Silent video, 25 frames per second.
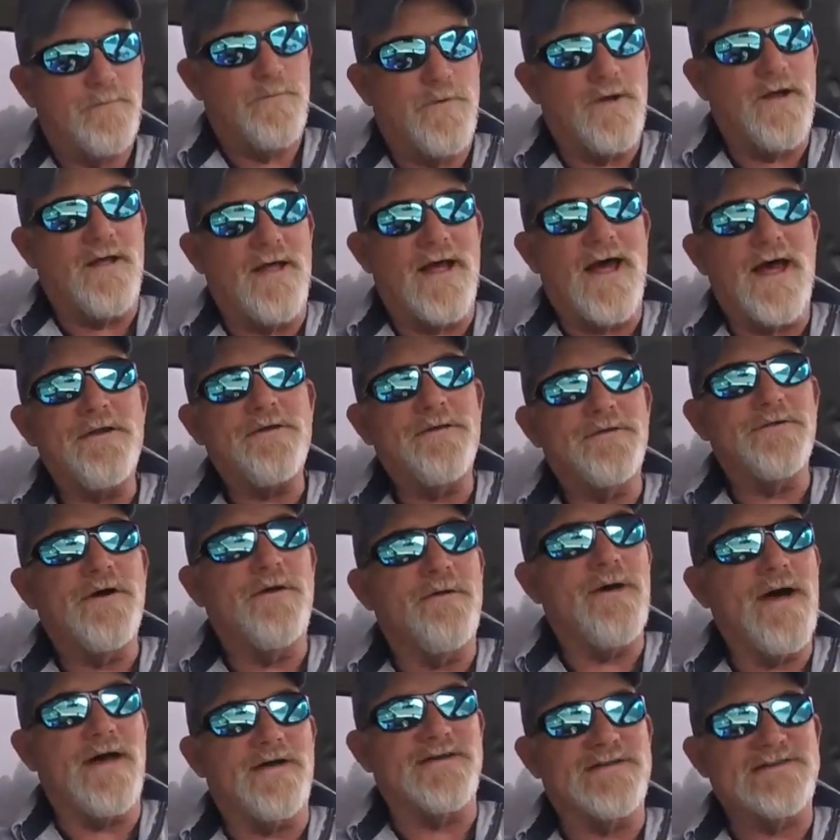Well, I don't
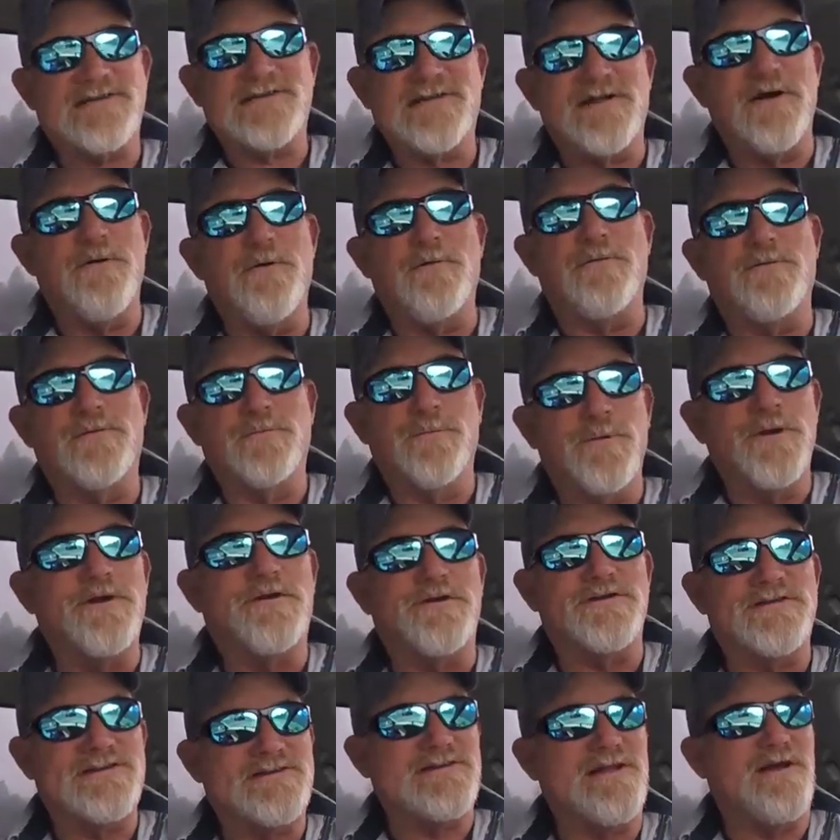know how slow
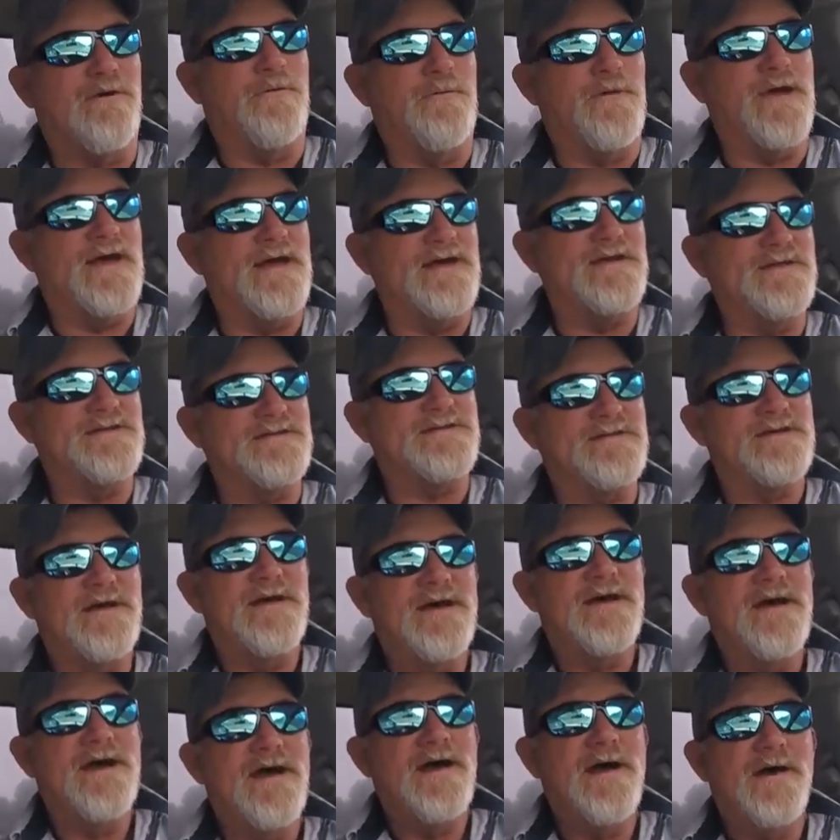real slow is,
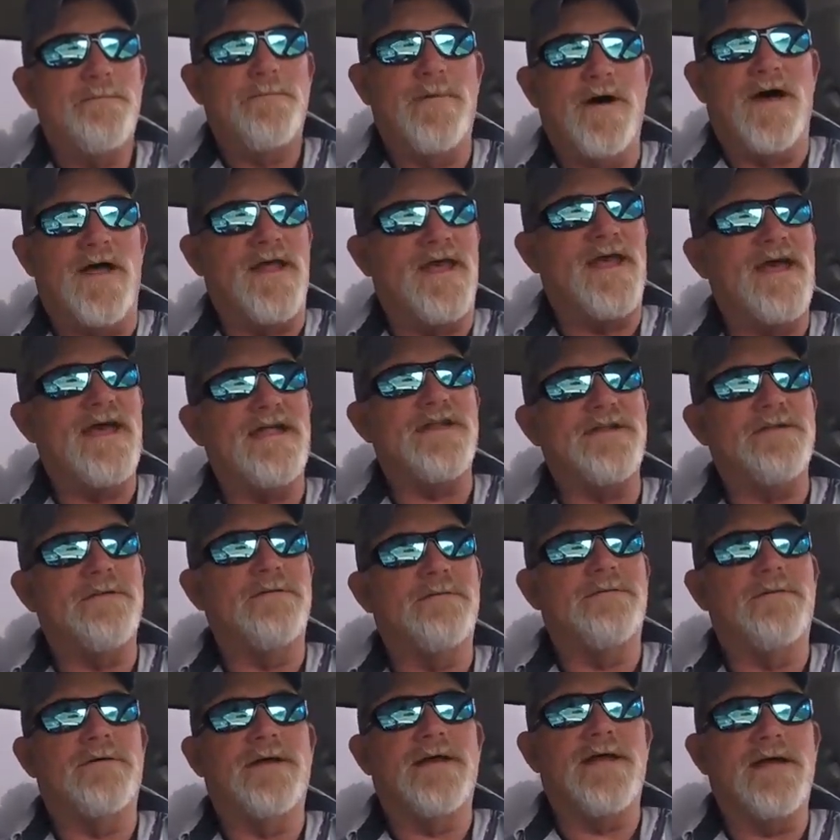but
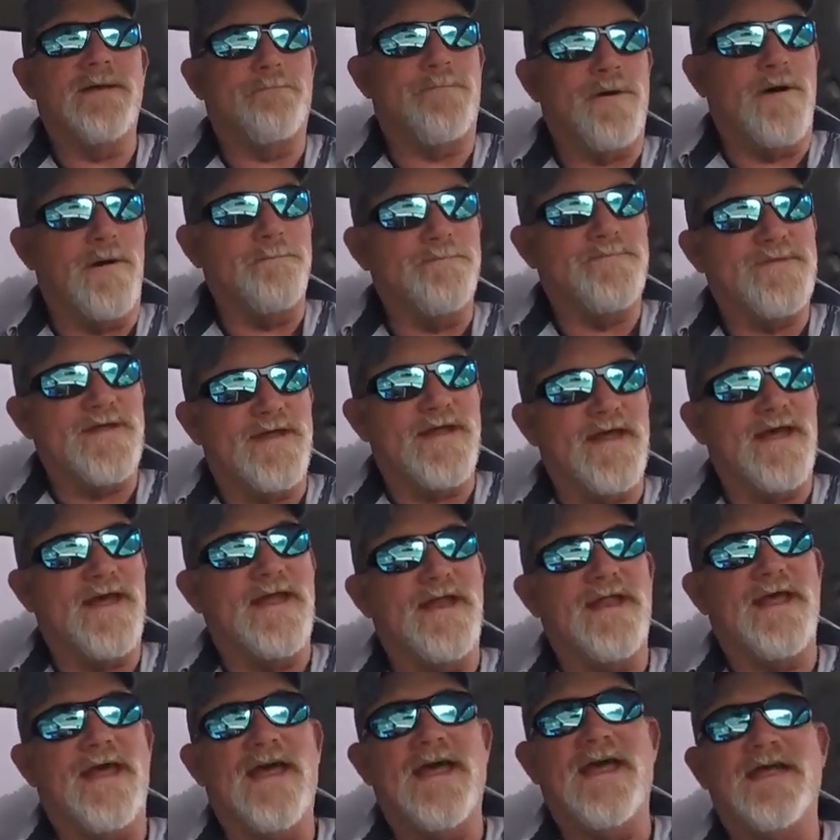he pumped it
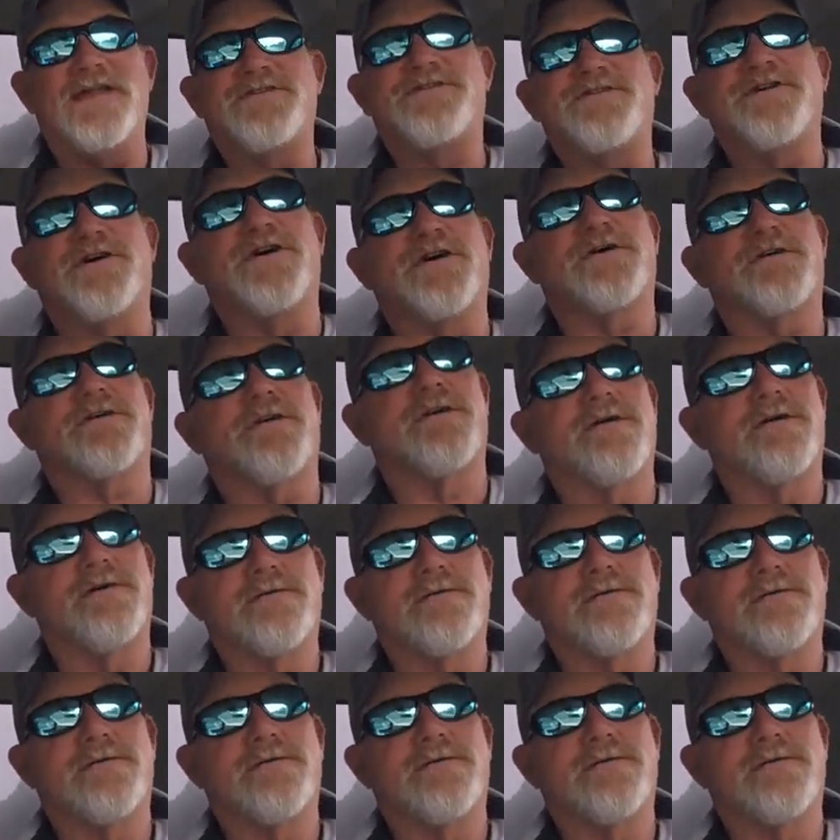in. It took,